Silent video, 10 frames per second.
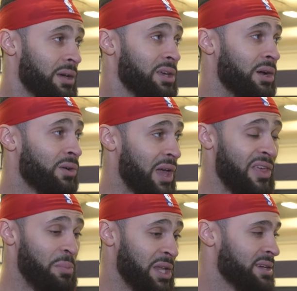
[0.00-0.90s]
you know,
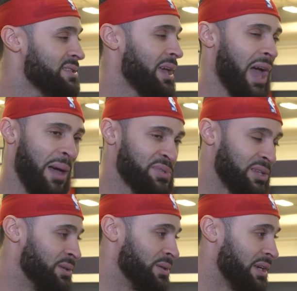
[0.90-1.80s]
can they beat us?
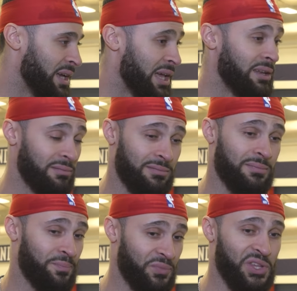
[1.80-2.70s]
Absolutely. And
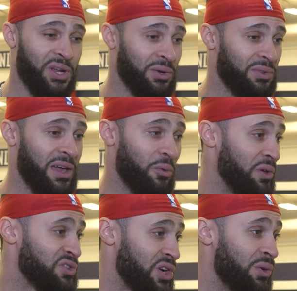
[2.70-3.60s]
you know,
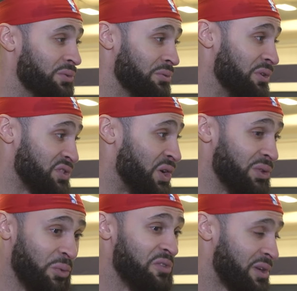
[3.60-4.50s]
we've
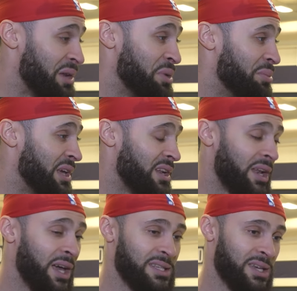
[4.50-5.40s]
shown that we can be beaten
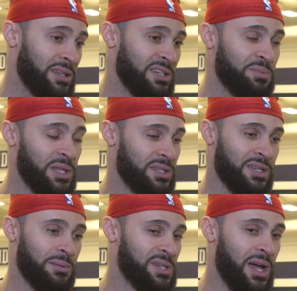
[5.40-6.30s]
on nights like this. But at the
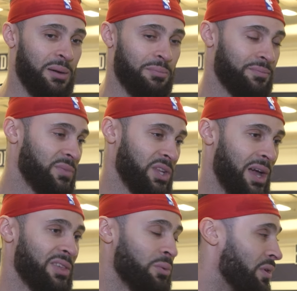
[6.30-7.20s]
same time, you know,
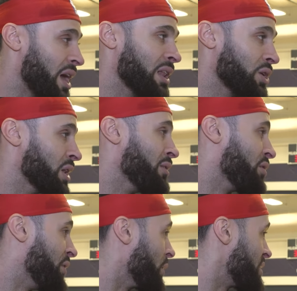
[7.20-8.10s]
I think we got a good level
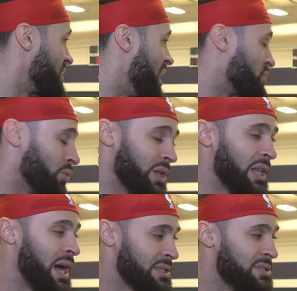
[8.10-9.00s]
of focus. Guys were really
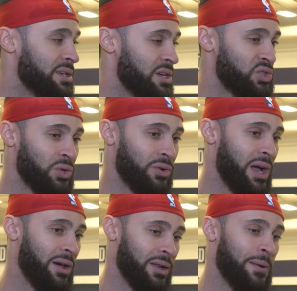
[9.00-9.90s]
locked in today to shoot
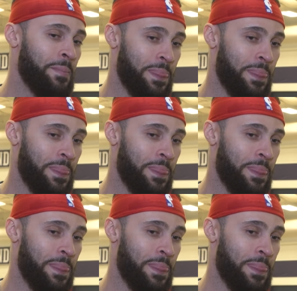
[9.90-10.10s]
around,